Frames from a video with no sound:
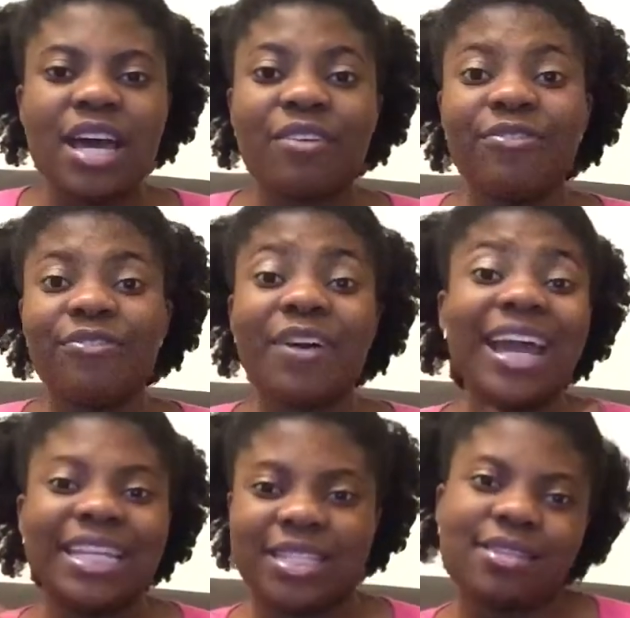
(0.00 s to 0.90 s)
a
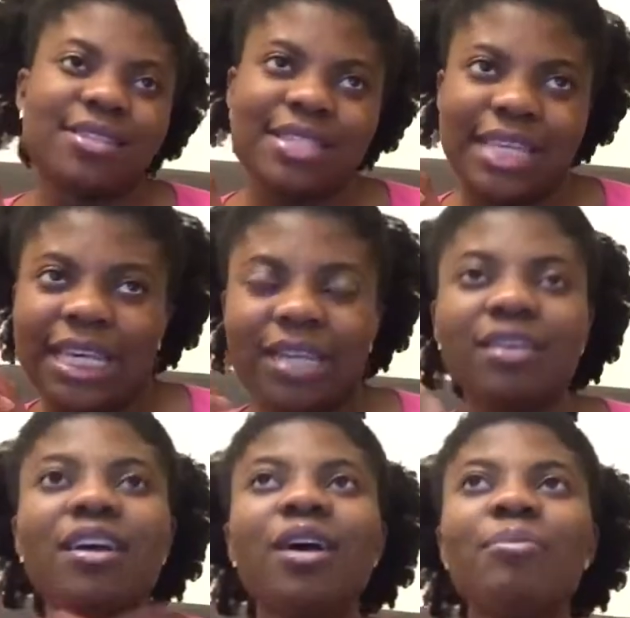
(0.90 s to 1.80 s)
fight
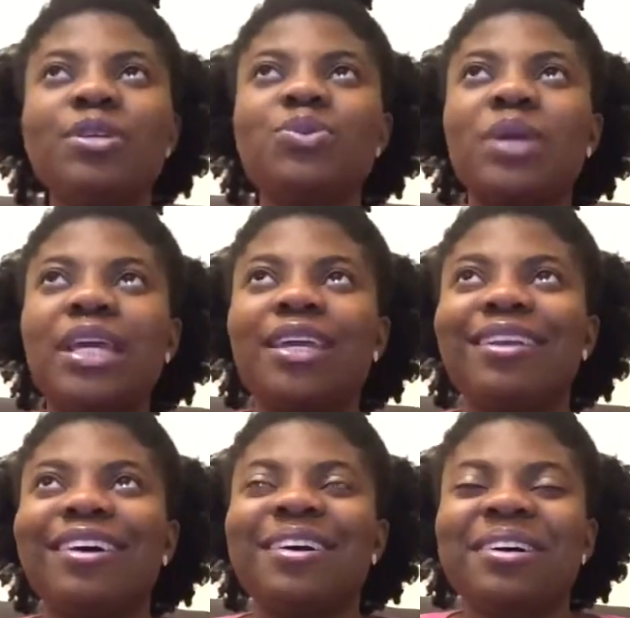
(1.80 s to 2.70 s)
scene
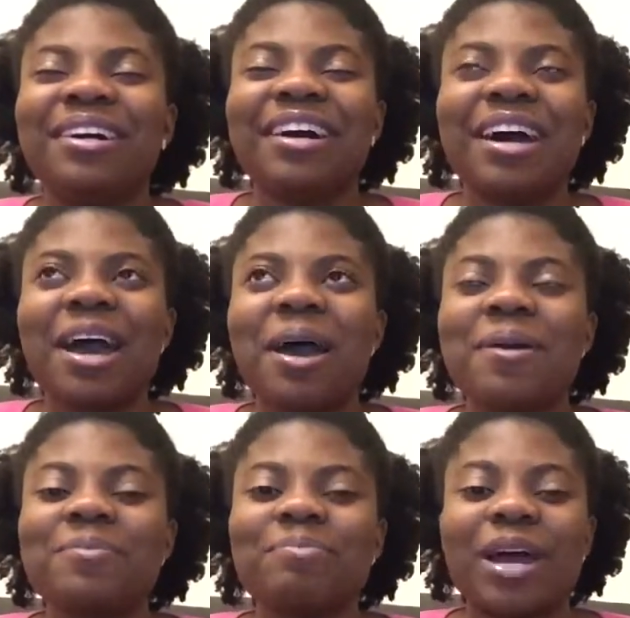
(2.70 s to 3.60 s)
between
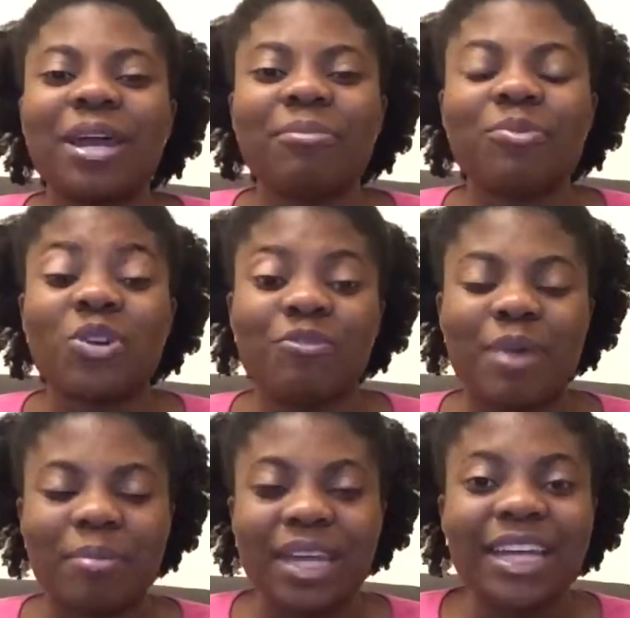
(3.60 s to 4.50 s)
one of
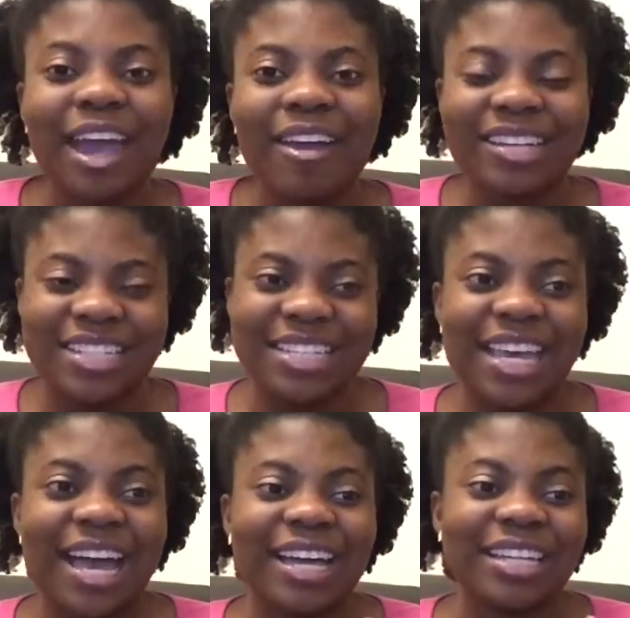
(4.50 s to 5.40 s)
my main
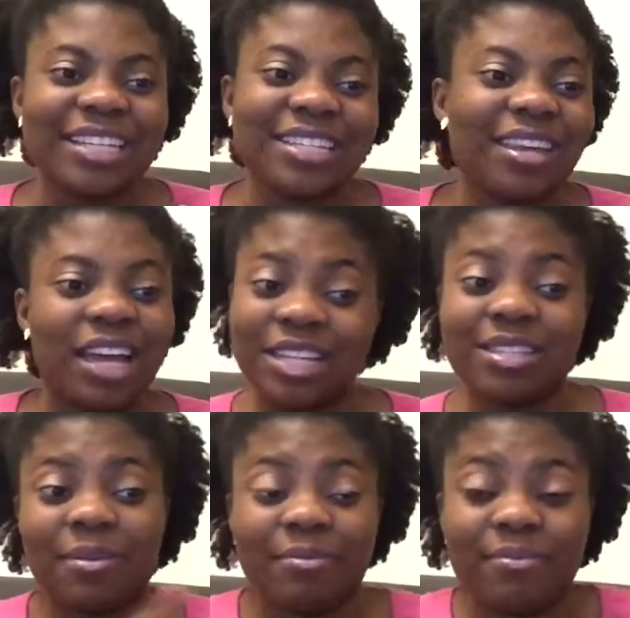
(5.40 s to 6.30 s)
characters and
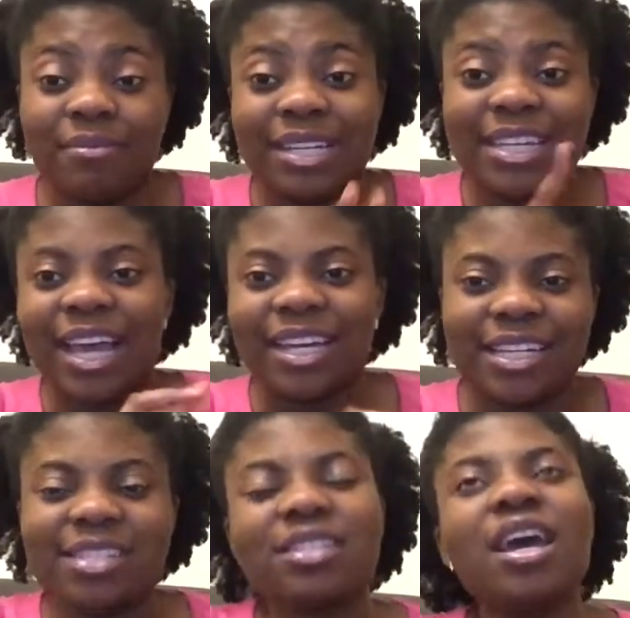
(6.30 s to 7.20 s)
some
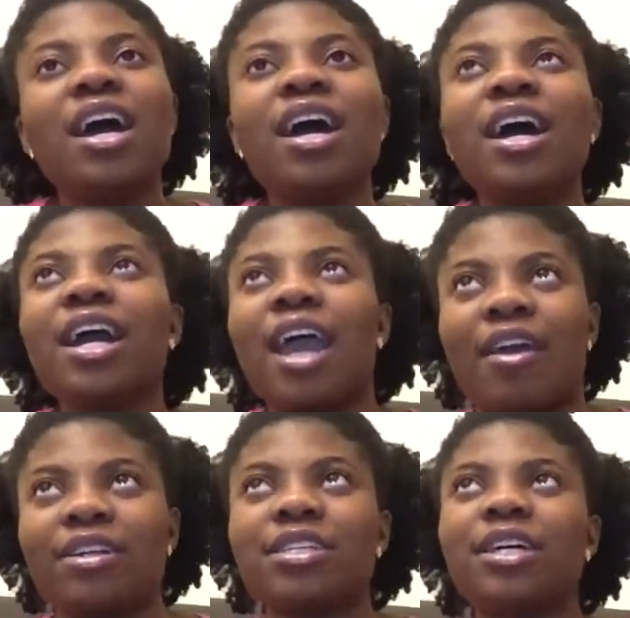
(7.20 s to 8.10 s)
antagonist
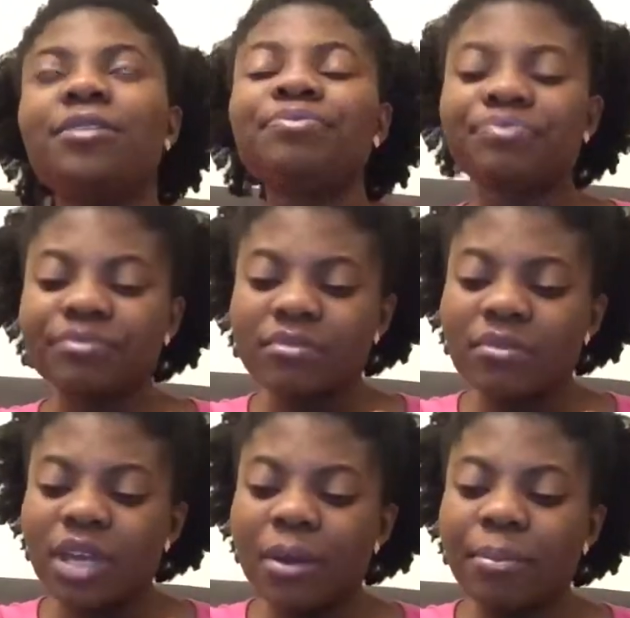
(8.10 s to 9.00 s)
character.
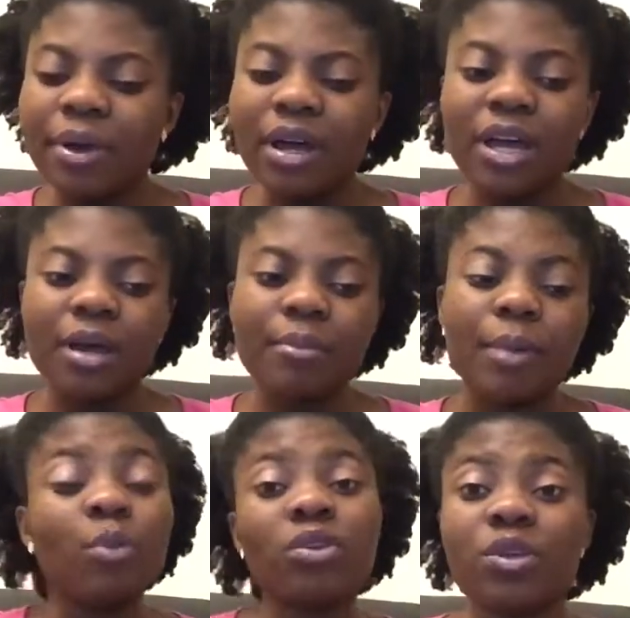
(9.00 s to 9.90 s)
But
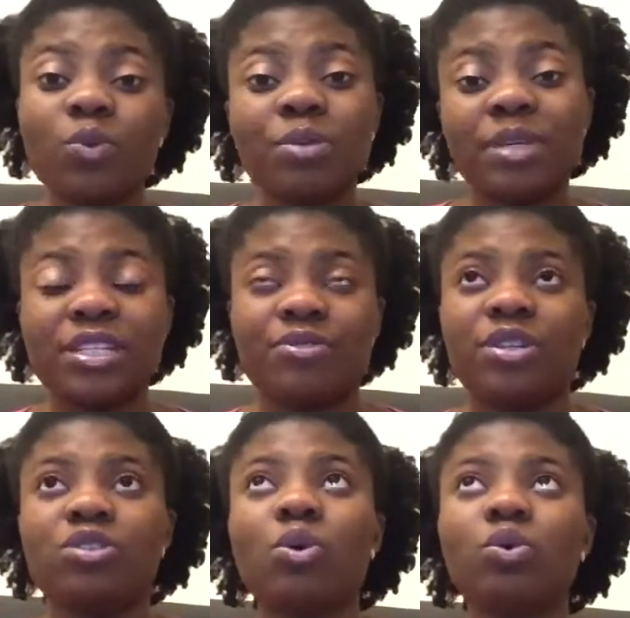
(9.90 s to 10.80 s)
more than one beta
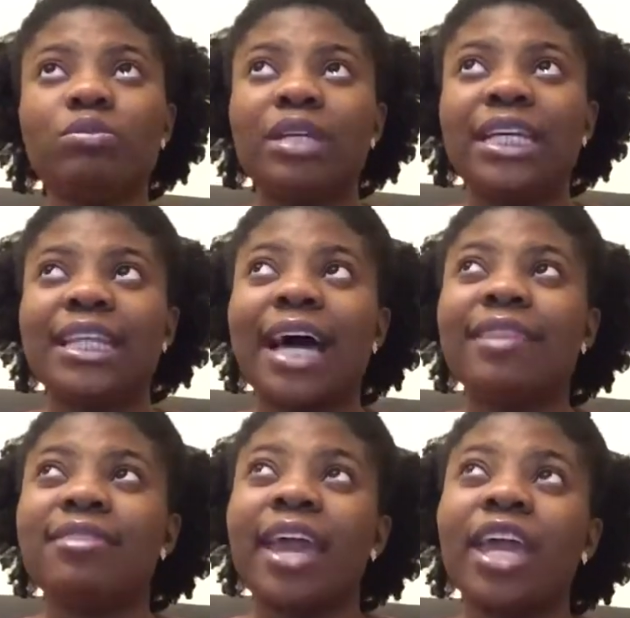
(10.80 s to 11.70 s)
reader told me
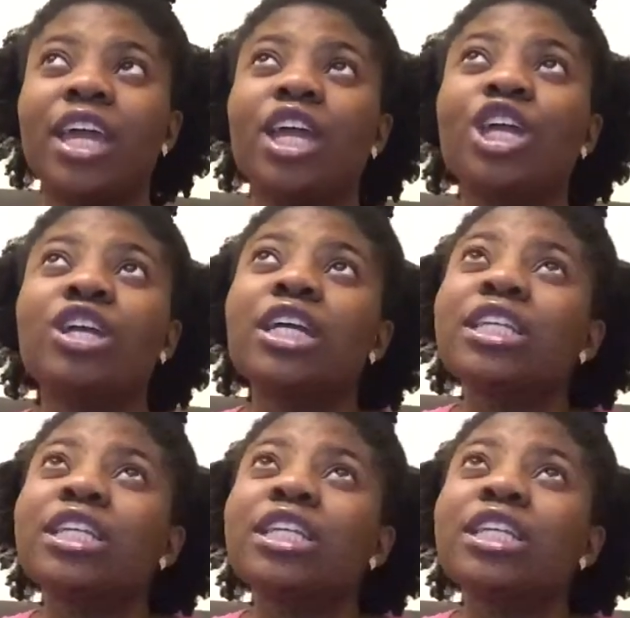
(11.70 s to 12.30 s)
that they